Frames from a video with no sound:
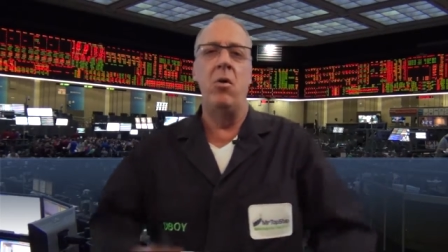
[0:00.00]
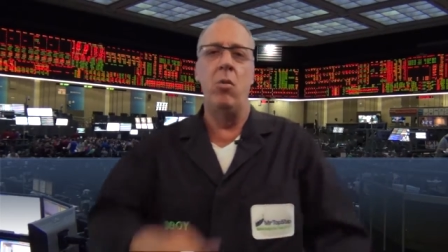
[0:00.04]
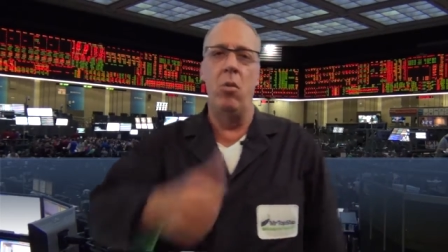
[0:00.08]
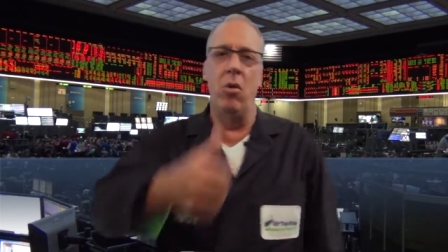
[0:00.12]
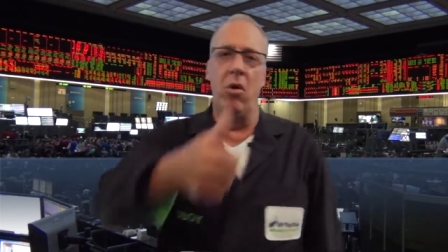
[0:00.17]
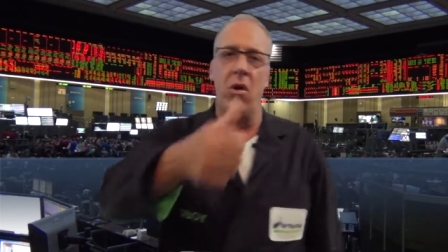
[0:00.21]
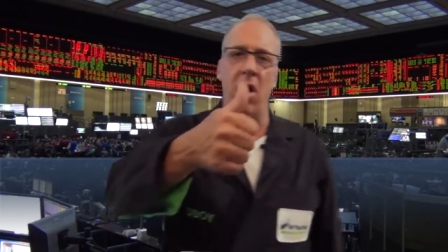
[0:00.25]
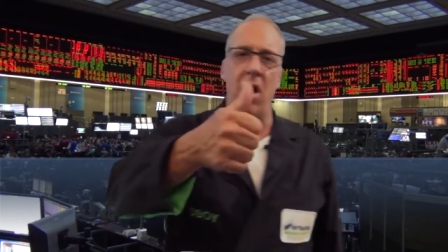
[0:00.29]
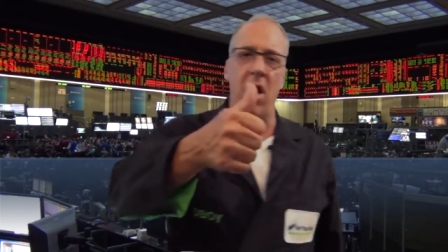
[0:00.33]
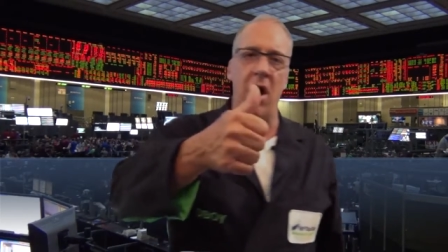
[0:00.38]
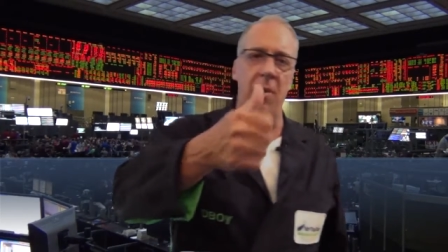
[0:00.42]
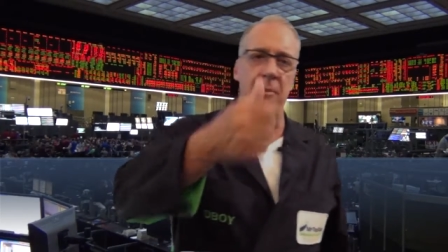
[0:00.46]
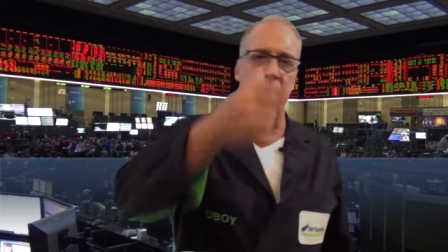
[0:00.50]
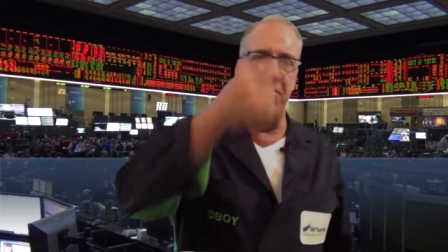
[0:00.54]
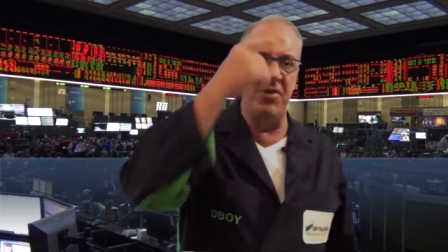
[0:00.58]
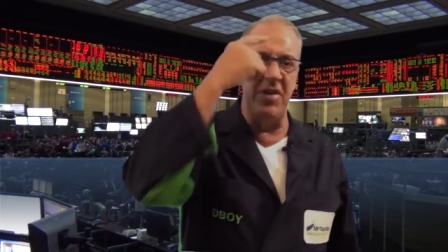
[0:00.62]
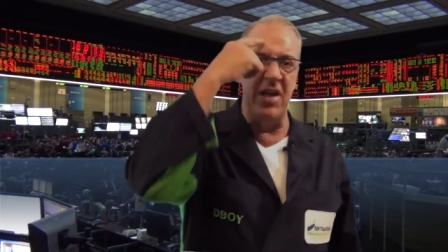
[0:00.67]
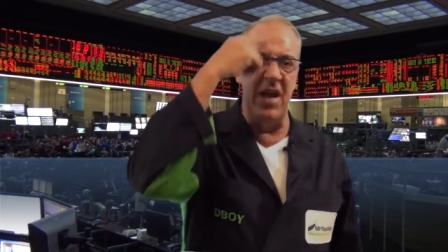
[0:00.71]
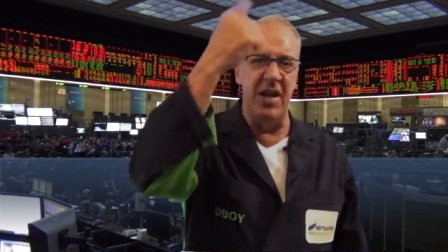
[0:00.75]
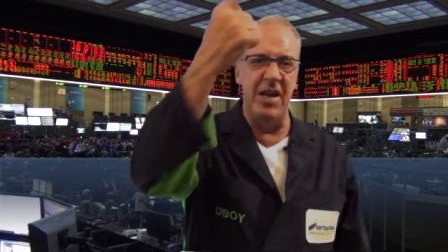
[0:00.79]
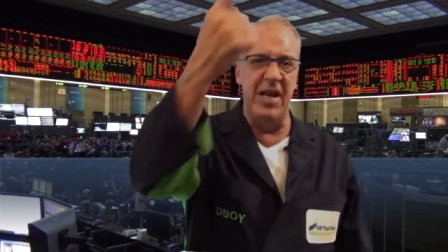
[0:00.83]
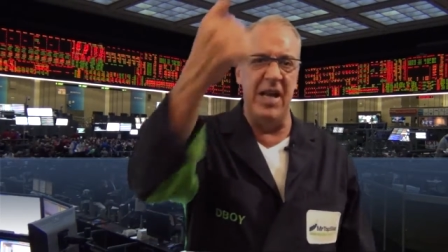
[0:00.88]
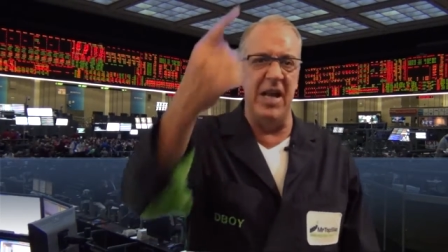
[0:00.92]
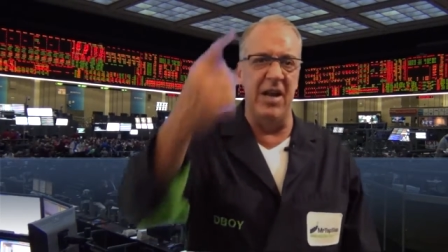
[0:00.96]
We're up
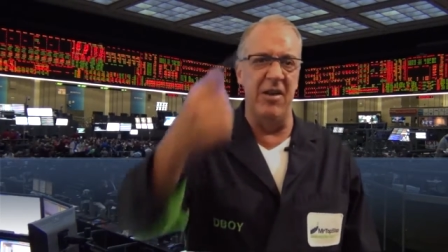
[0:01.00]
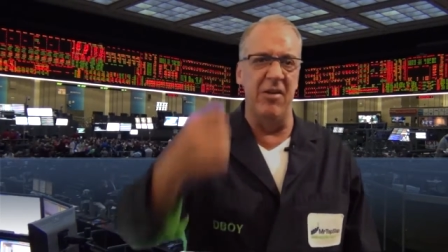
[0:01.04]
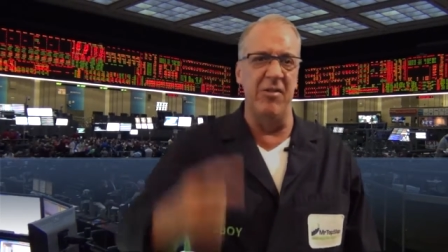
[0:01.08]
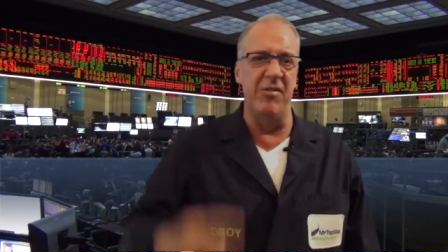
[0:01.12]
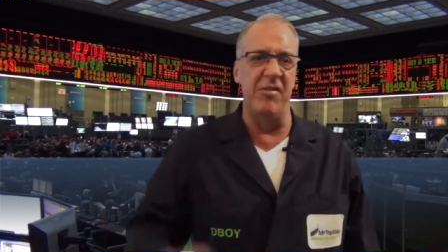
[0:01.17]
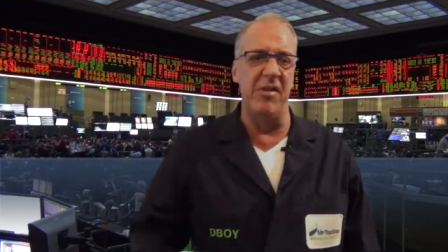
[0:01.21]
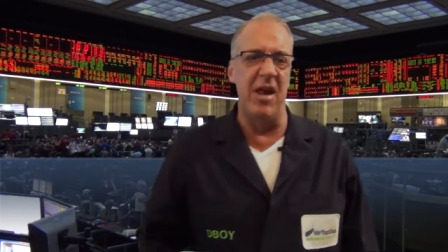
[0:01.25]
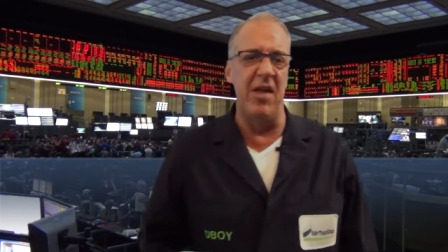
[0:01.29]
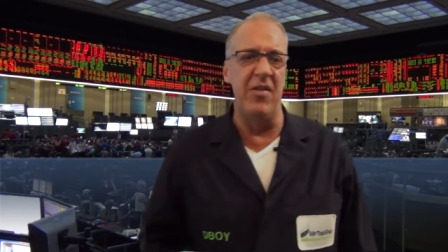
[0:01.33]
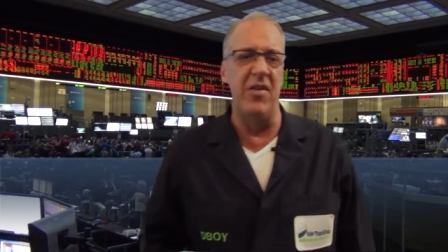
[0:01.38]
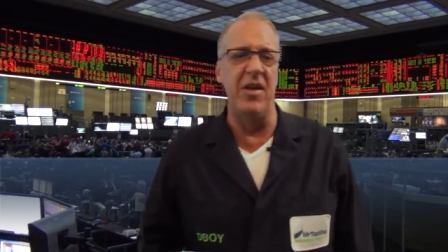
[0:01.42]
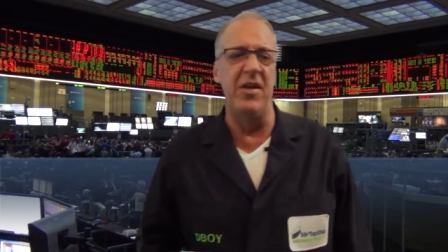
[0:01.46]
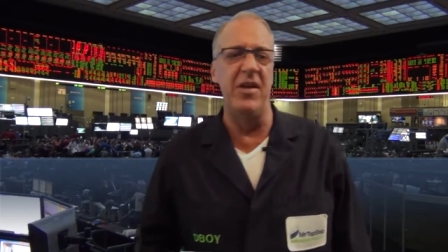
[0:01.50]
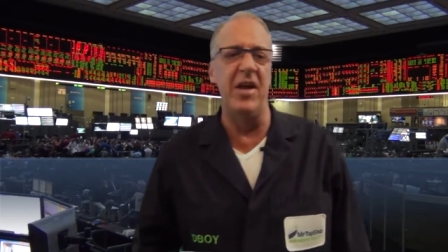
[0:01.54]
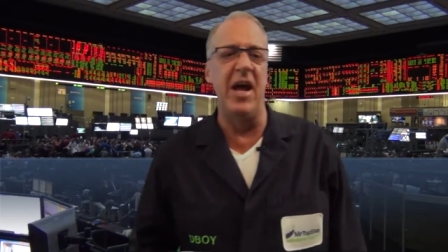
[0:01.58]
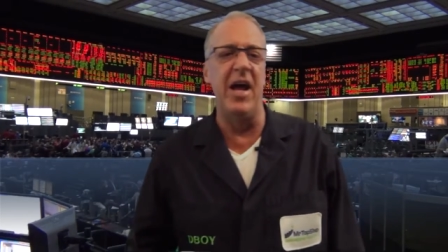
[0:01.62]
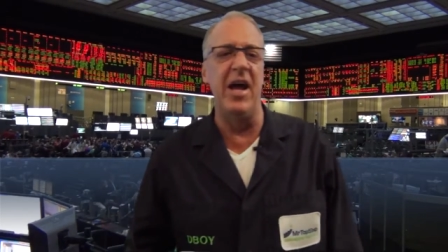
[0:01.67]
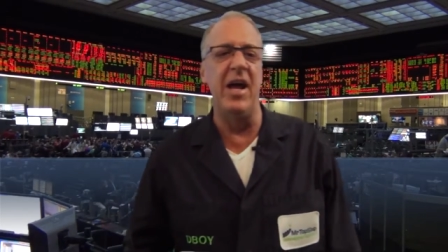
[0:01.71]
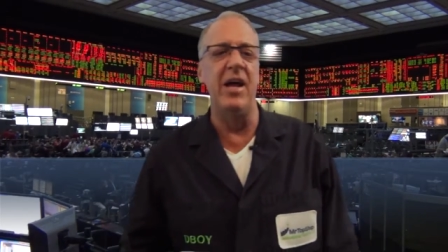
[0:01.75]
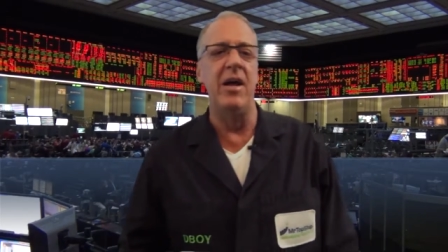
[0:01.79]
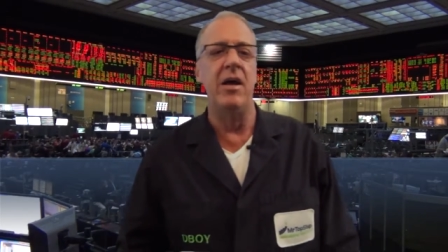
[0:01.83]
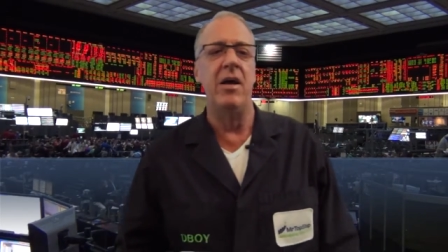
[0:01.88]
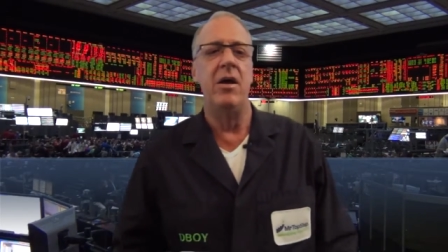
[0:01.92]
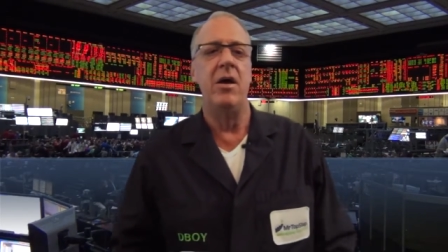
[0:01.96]
10 handles on the
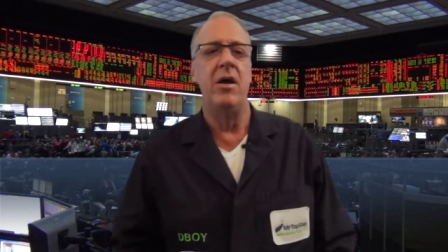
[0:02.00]
day.